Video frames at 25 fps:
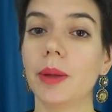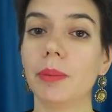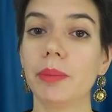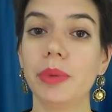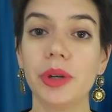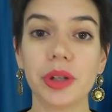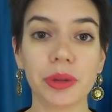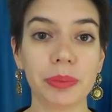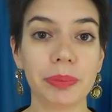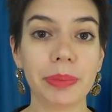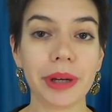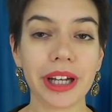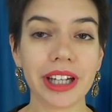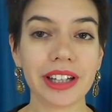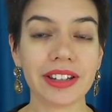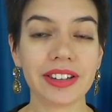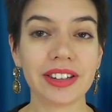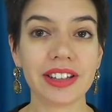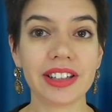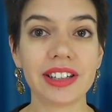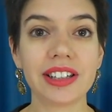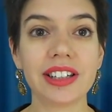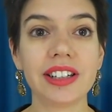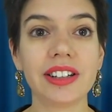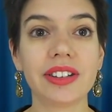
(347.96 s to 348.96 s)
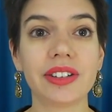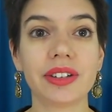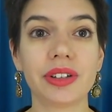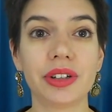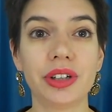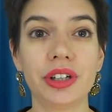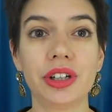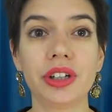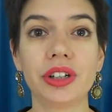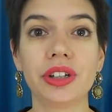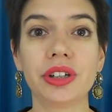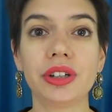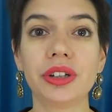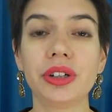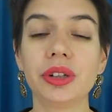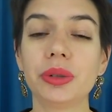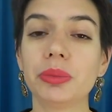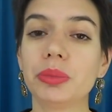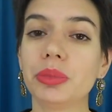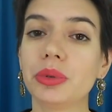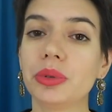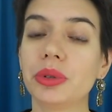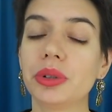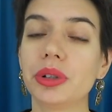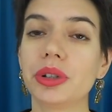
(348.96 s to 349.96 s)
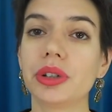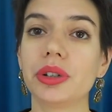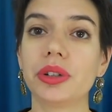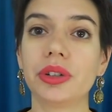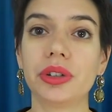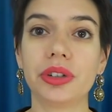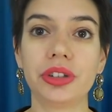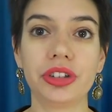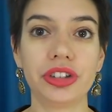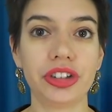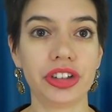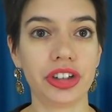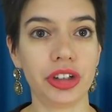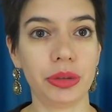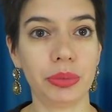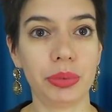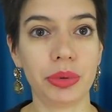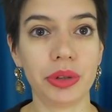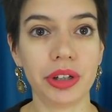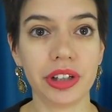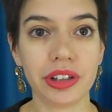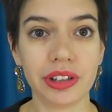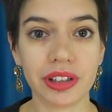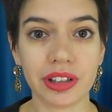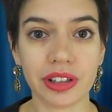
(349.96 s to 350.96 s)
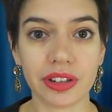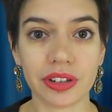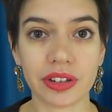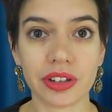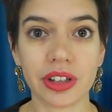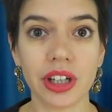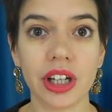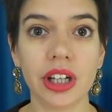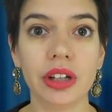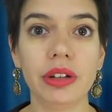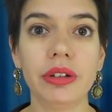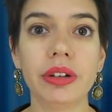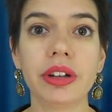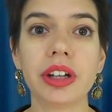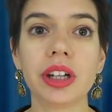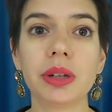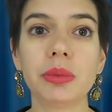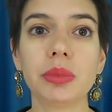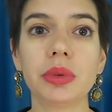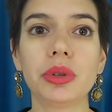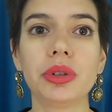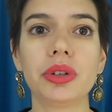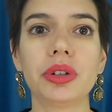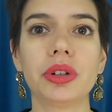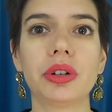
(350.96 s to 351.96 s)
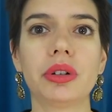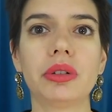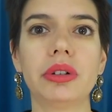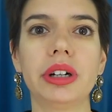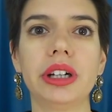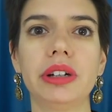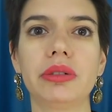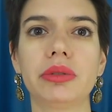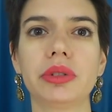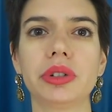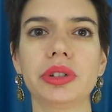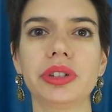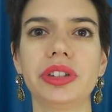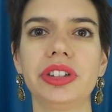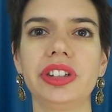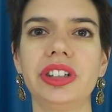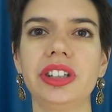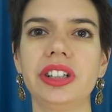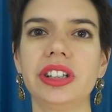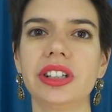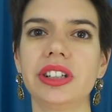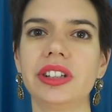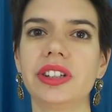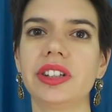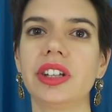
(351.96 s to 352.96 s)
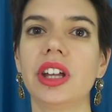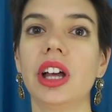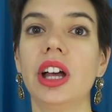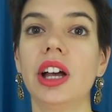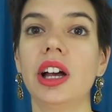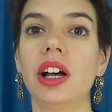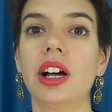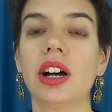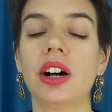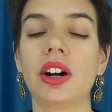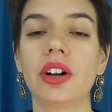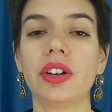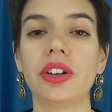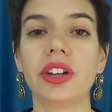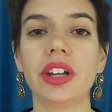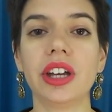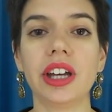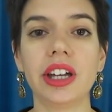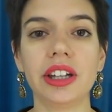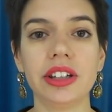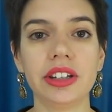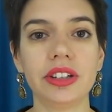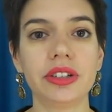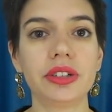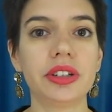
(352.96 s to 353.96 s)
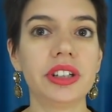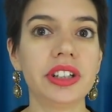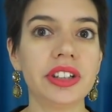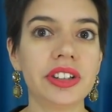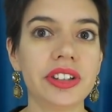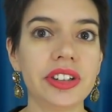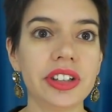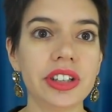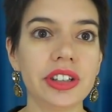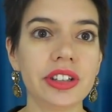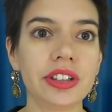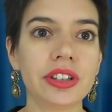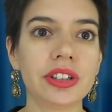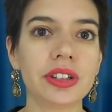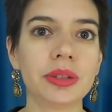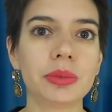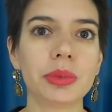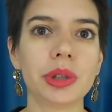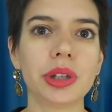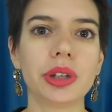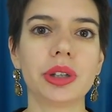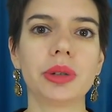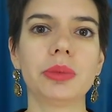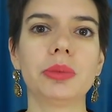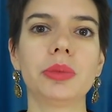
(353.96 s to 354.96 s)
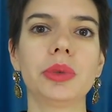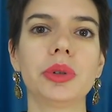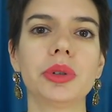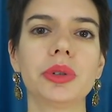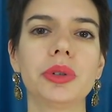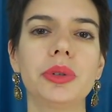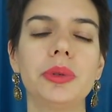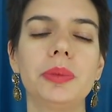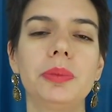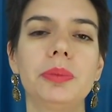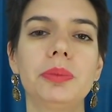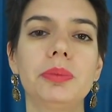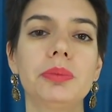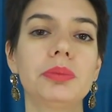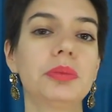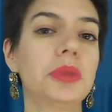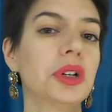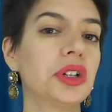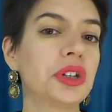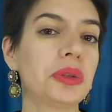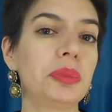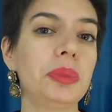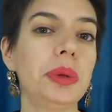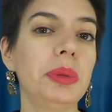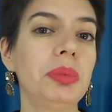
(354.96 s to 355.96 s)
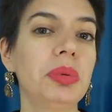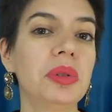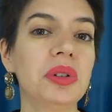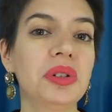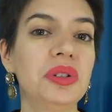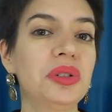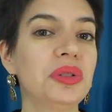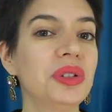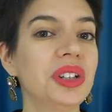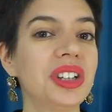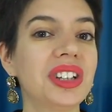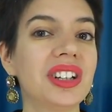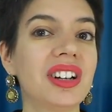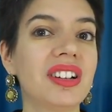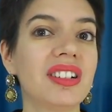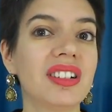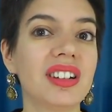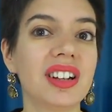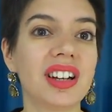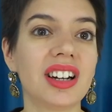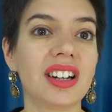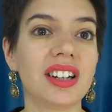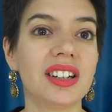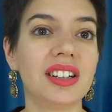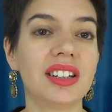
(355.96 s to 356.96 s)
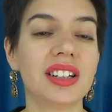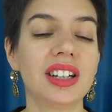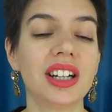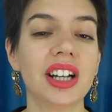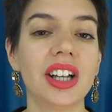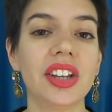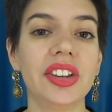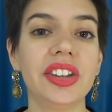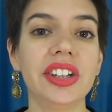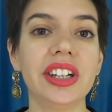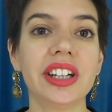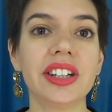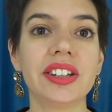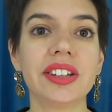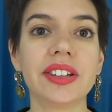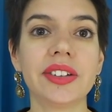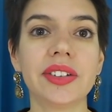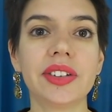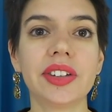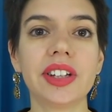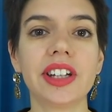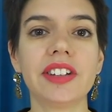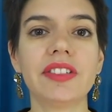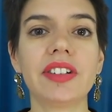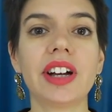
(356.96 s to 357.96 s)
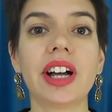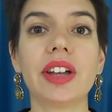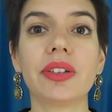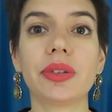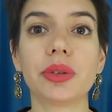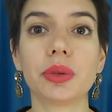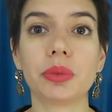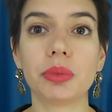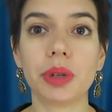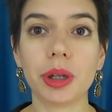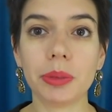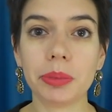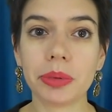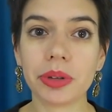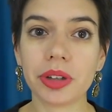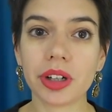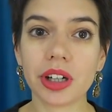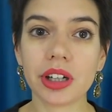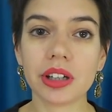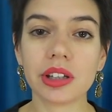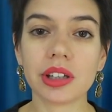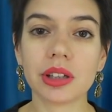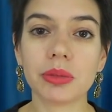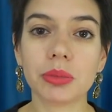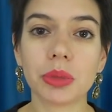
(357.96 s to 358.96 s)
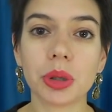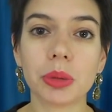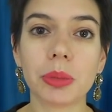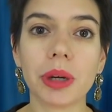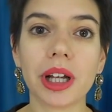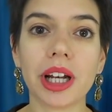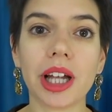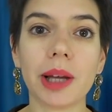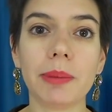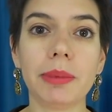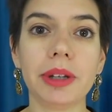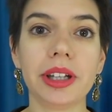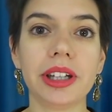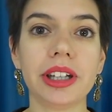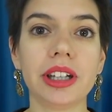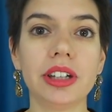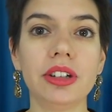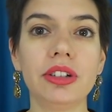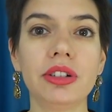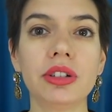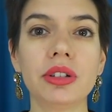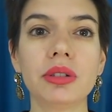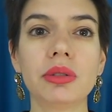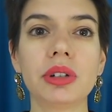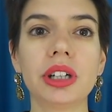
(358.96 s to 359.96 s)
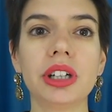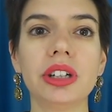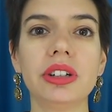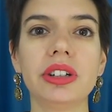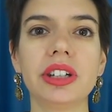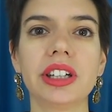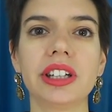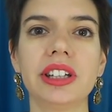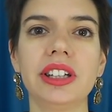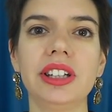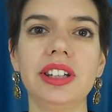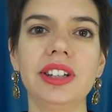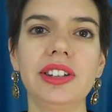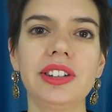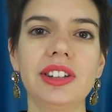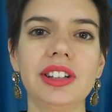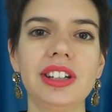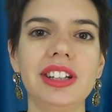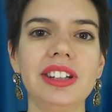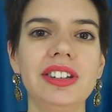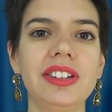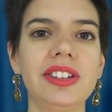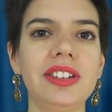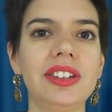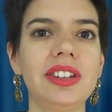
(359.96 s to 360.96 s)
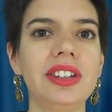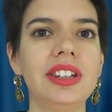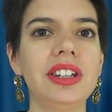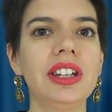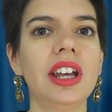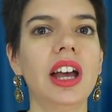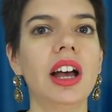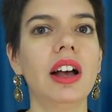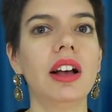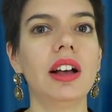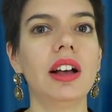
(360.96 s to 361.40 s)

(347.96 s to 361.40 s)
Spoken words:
But basically, the earlier you book, the cheaper it is. You can book your railroad ticket on any train station, but most people do it online. The SNCF has a website and mobile application where you can easily see